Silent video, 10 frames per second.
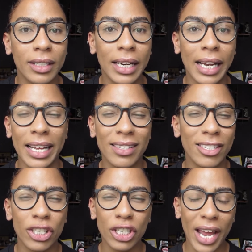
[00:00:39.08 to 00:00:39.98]

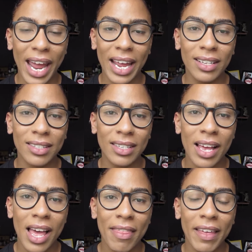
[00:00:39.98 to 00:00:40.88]
glitter shades
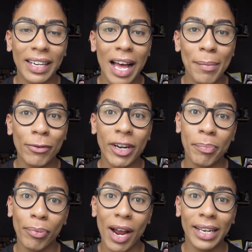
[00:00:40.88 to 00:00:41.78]
that come in really
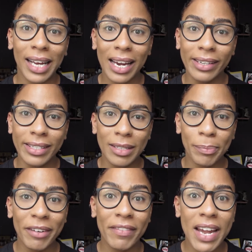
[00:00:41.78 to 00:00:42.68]
bright colors,
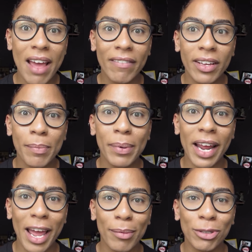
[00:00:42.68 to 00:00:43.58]
but I've never been
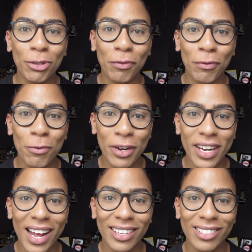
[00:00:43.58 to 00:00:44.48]
able to afford
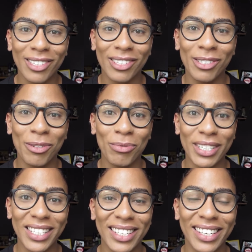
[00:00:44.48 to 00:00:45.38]
it until
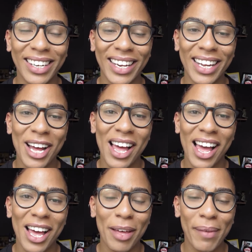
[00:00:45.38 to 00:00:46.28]
recently,
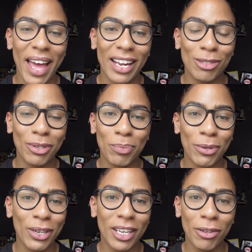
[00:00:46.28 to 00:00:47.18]
and
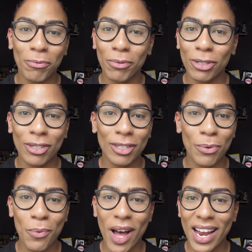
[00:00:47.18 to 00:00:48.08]
SwiitchBeauty was just
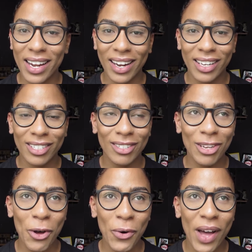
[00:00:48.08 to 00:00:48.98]
the one.
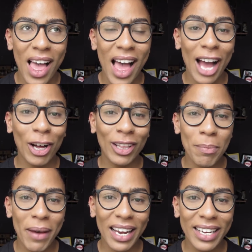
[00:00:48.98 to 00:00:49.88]
So I got the
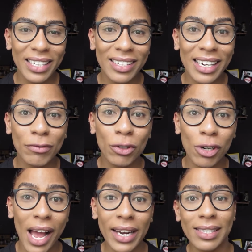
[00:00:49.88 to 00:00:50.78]
palette and I've
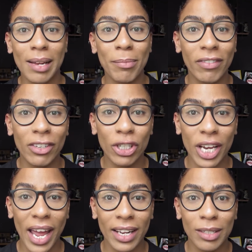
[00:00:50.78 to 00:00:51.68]
tried some of the
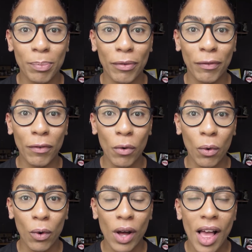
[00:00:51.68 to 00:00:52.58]
shades
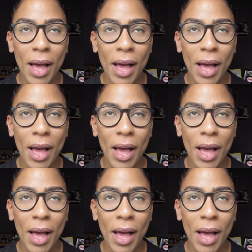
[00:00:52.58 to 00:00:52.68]
before,